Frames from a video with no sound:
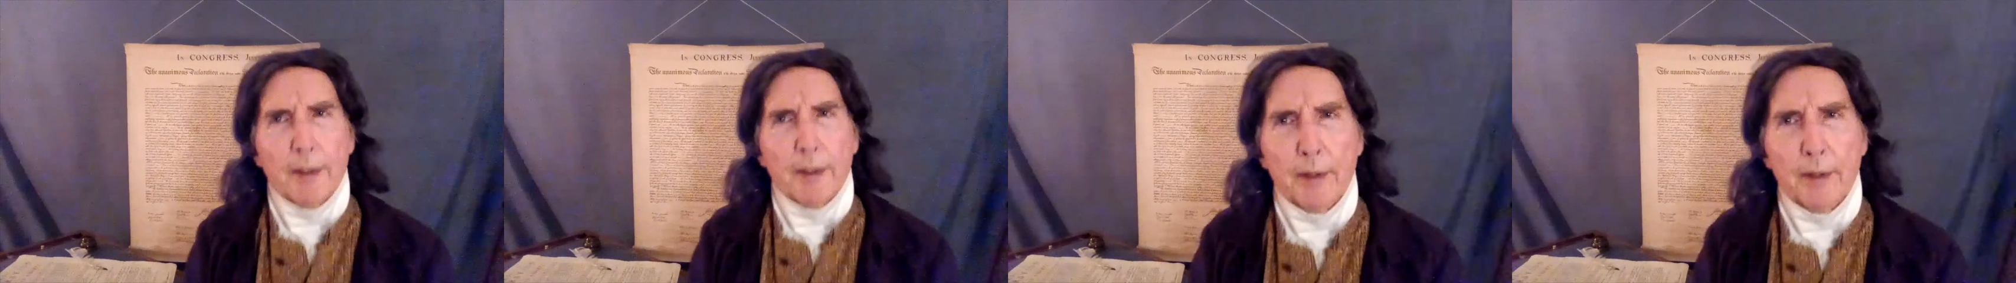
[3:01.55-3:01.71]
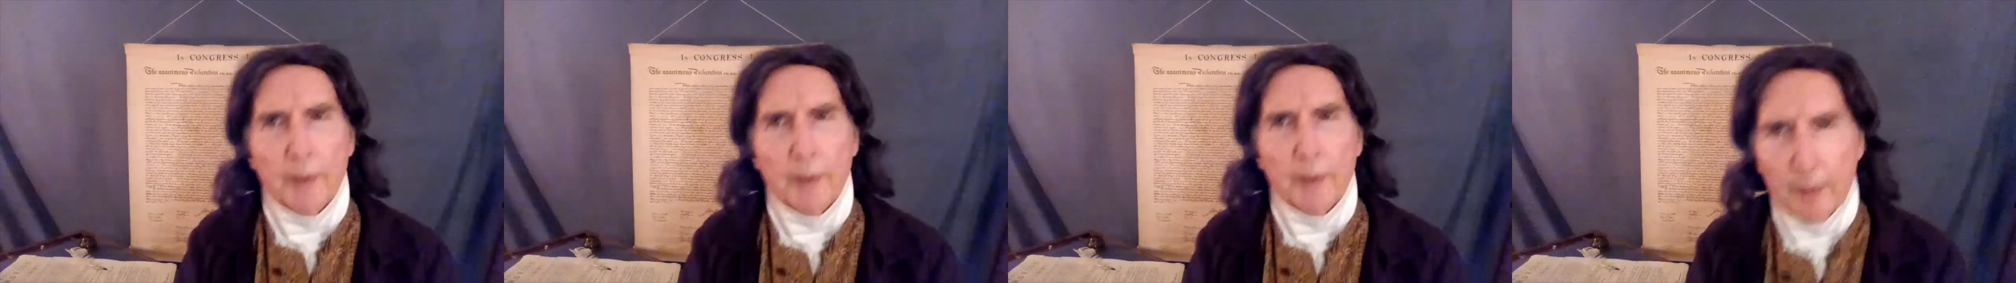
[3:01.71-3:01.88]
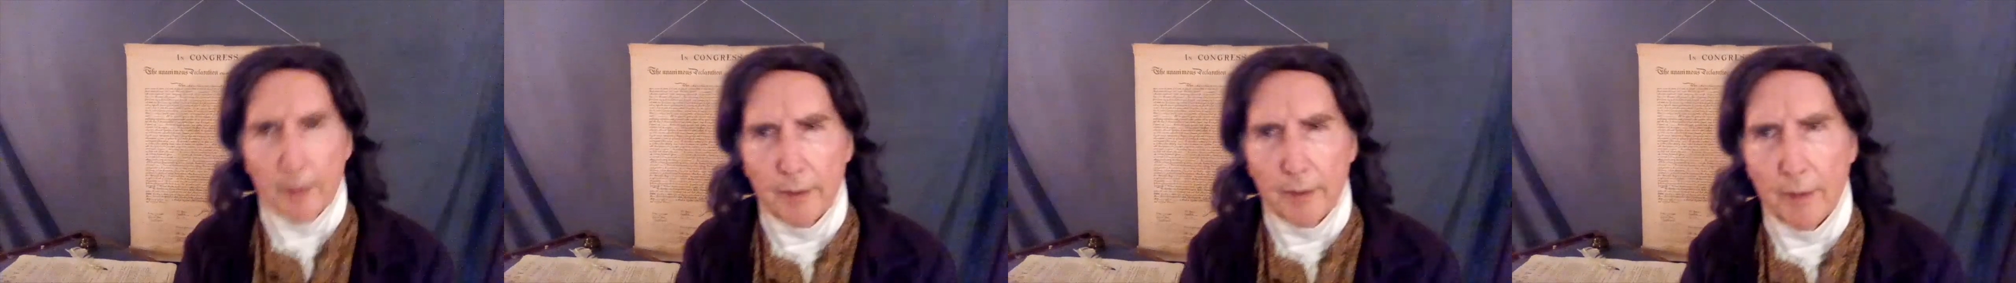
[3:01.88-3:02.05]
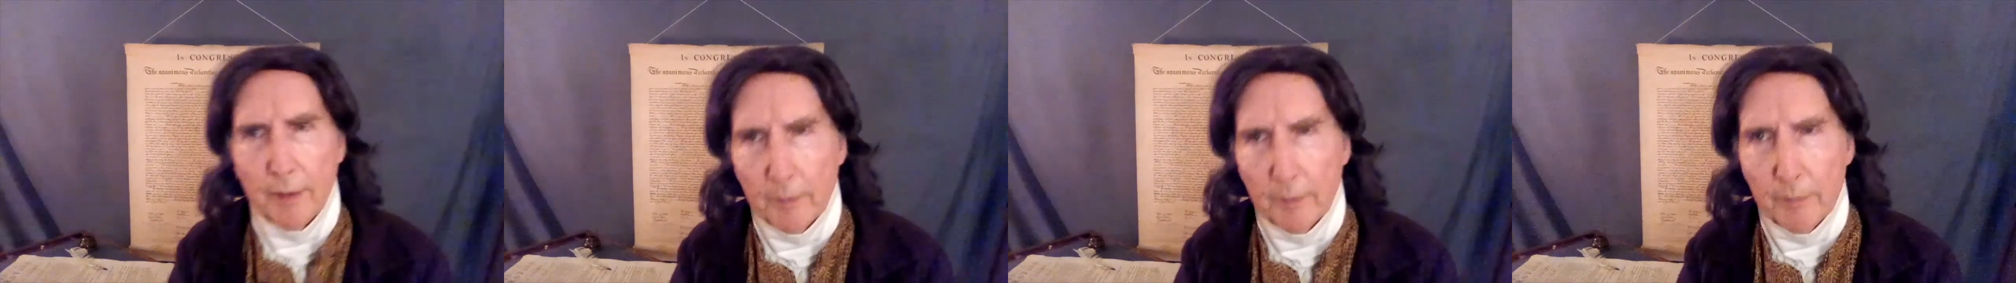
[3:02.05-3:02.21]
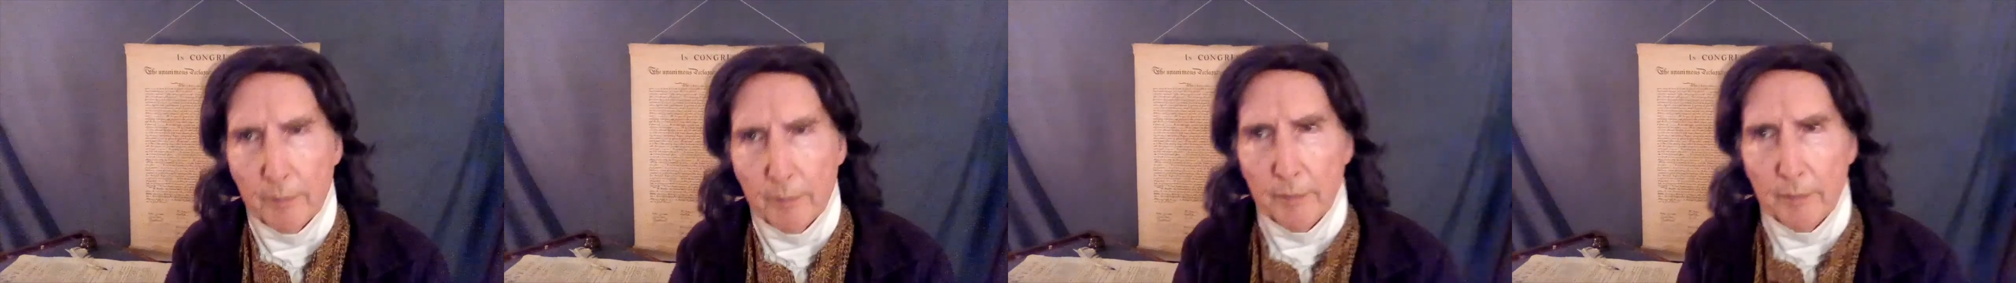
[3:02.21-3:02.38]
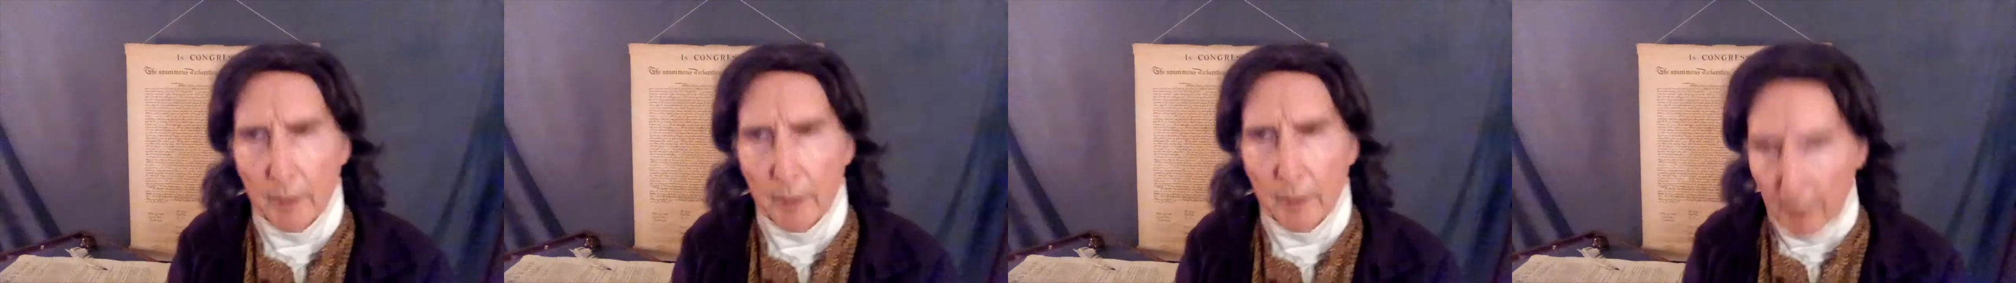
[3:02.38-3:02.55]
and
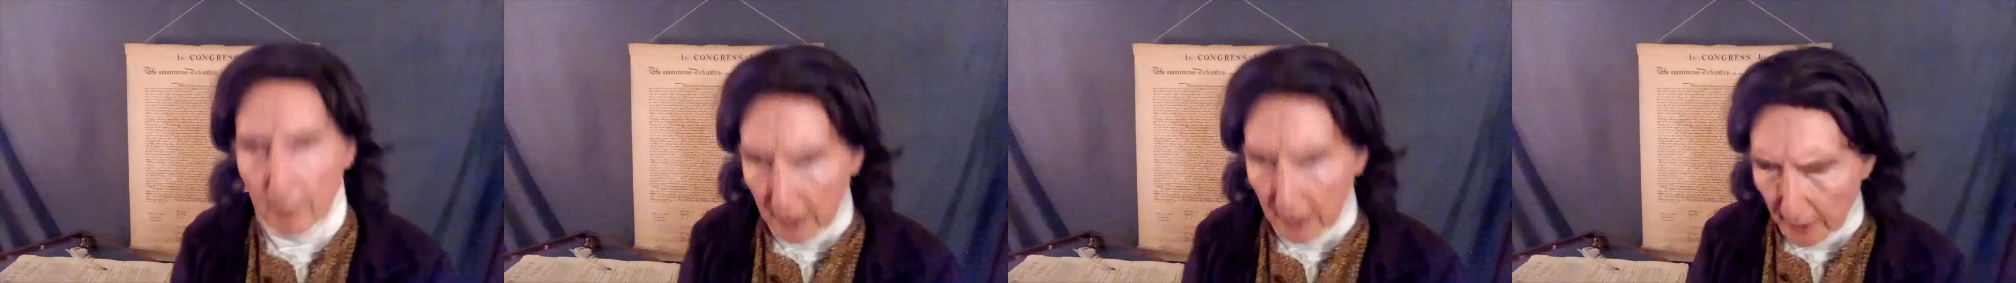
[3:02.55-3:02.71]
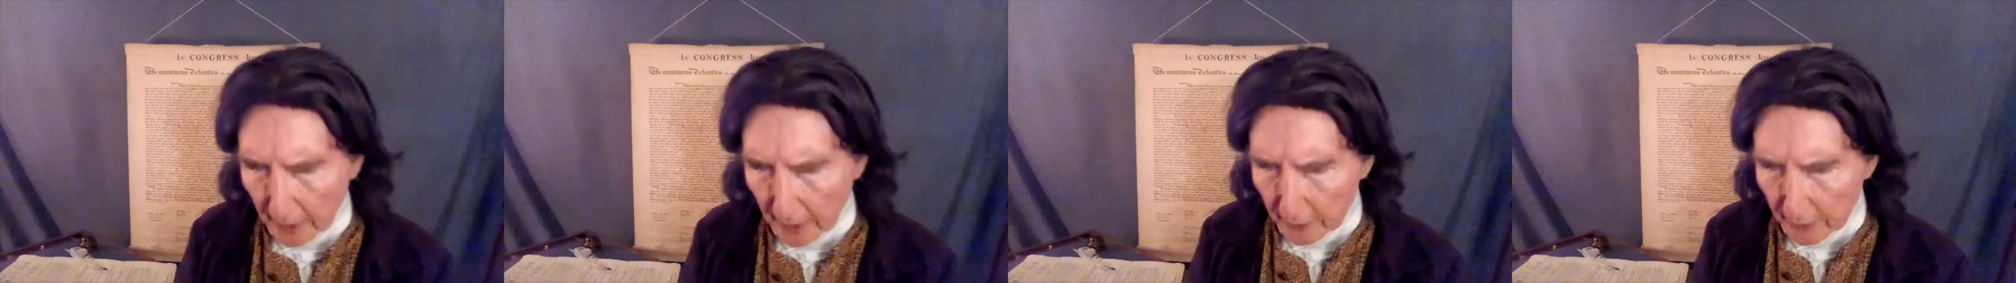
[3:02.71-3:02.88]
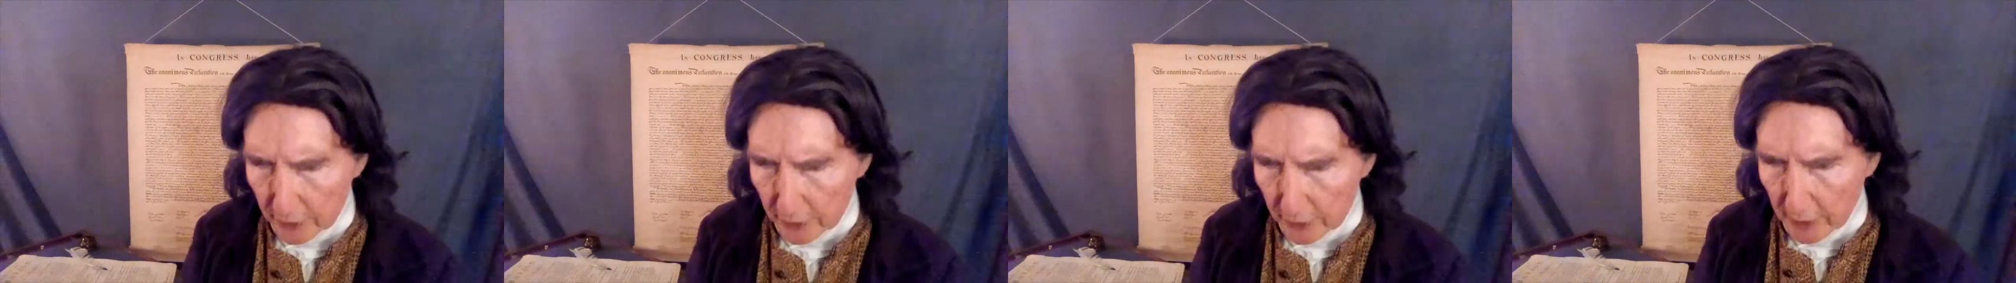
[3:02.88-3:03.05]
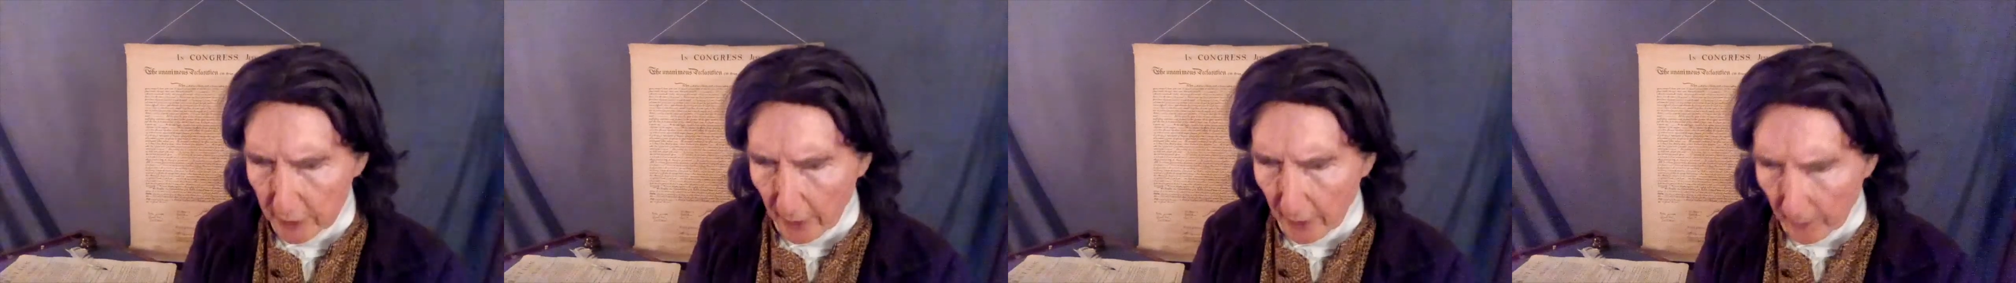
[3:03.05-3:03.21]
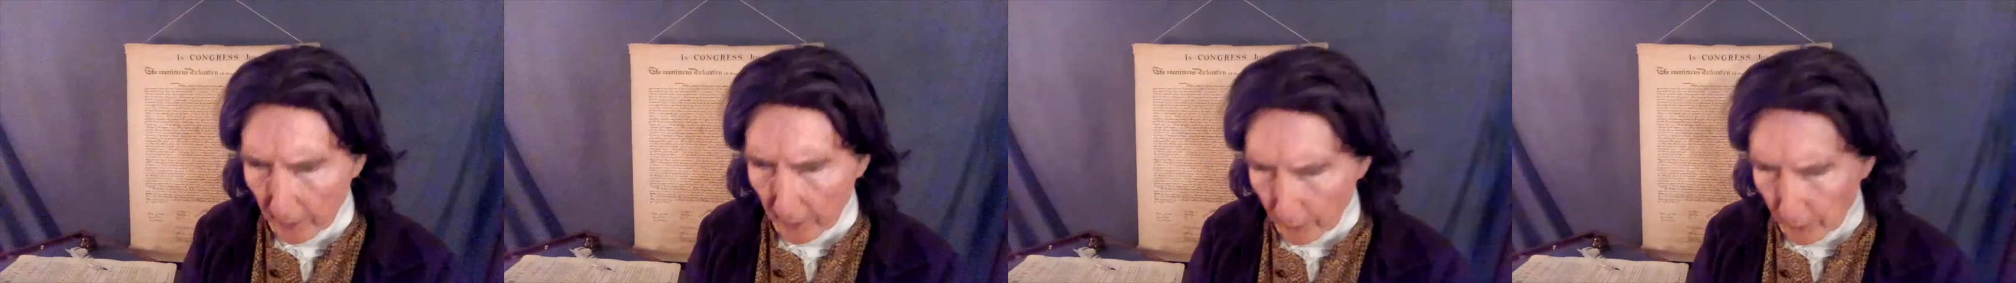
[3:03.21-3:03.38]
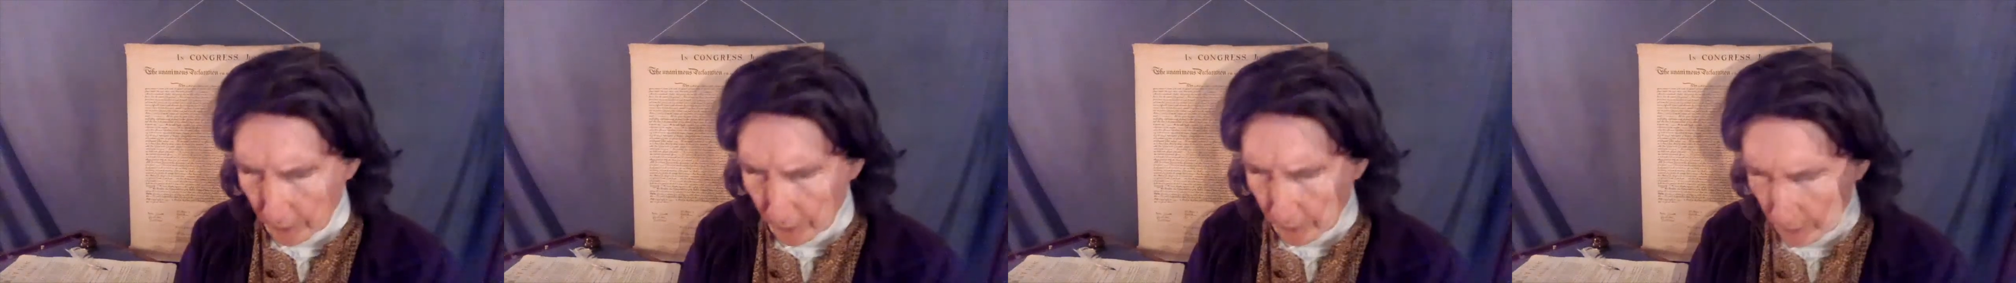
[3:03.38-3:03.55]
I'd be glad to share
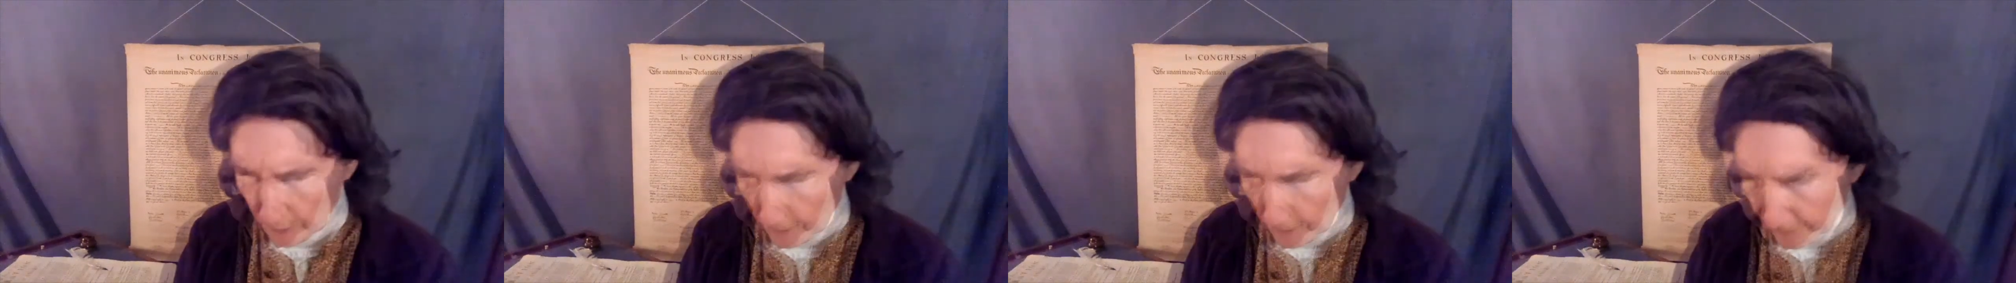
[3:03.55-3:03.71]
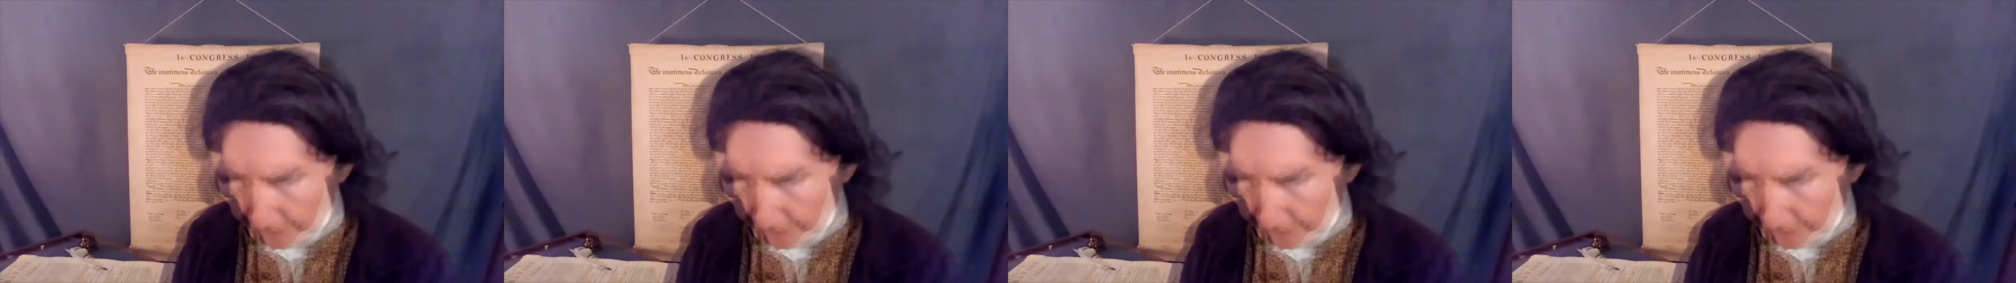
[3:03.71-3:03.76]
them with you.